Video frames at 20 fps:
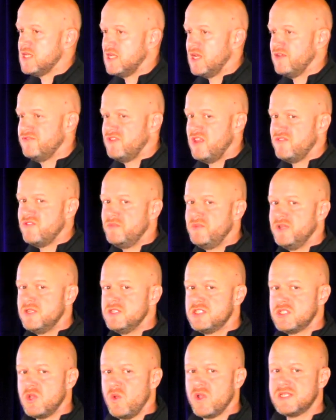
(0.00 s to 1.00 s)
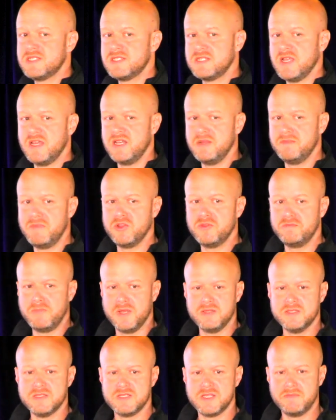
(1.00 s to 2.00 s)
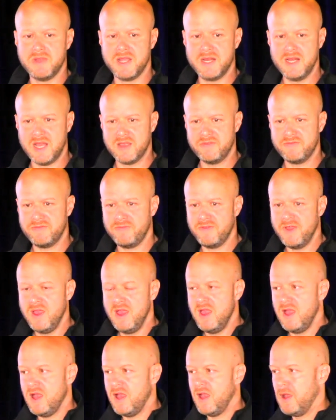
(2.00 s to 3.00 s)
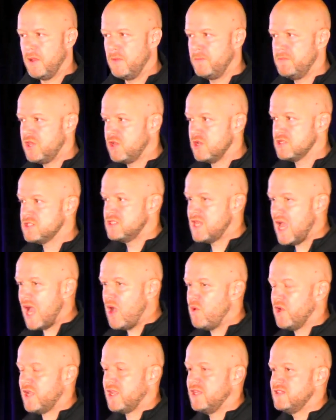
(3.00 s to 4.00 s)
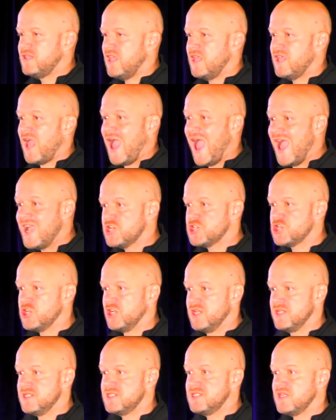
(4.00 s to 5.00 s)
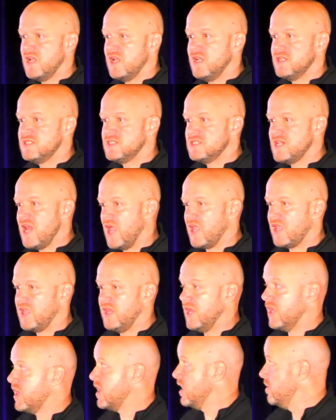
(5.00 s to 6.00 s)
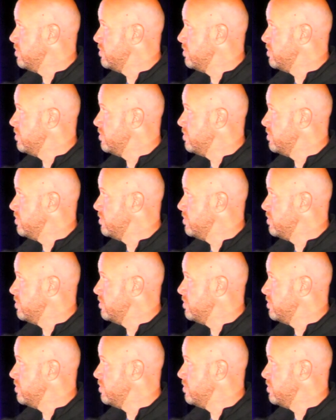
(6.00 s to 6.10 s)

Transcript: and I've never been so excited about buttons in my life. Because now I can take action inside Slack, and I can